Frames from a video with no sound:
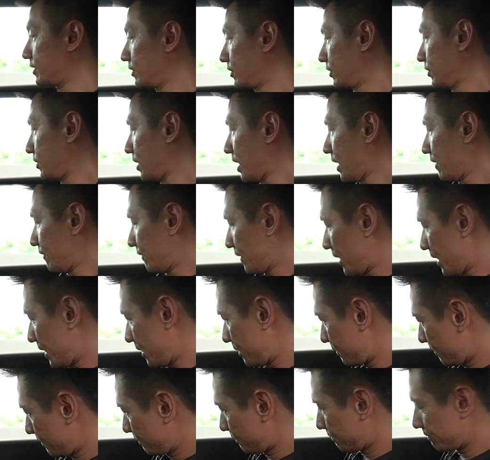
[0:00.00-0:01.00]
You have
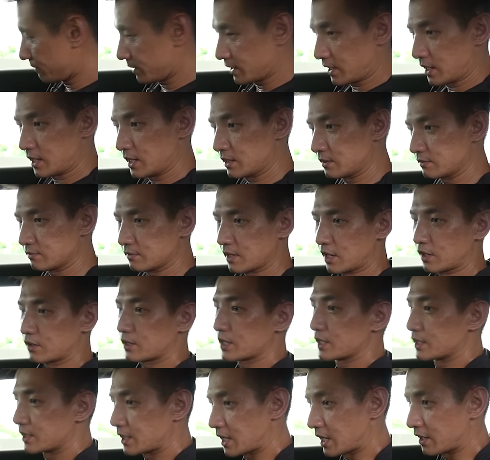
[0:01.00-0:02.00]
like
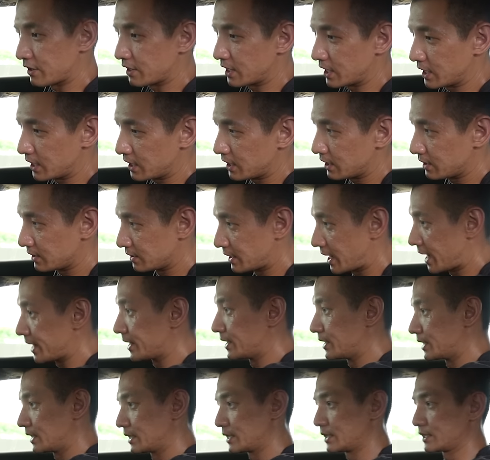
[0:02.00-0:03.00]
Alcantara
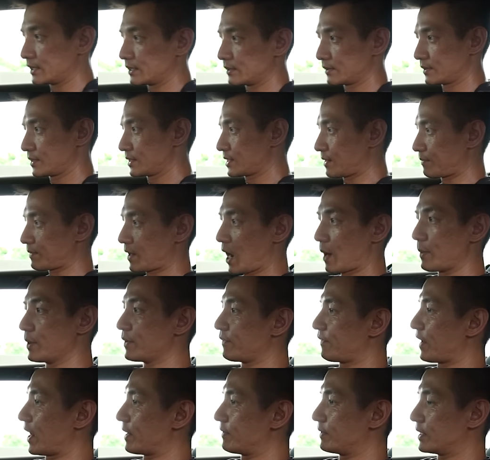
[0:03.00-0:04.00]
leather, some carbon
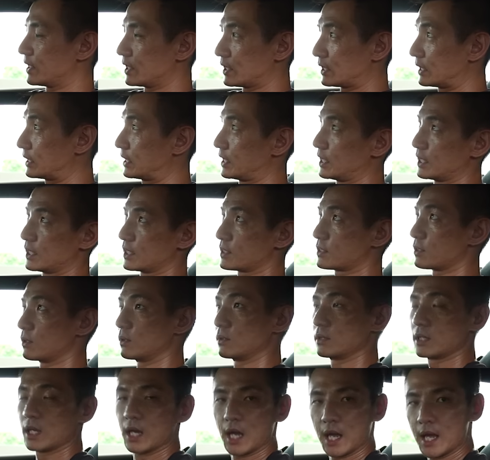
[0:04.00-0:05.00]
fiber here,
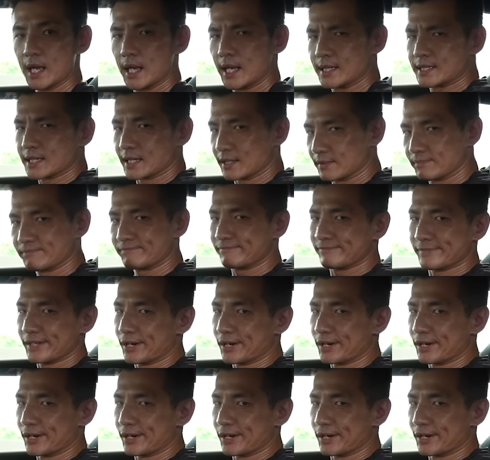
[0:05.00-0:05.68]
so it's a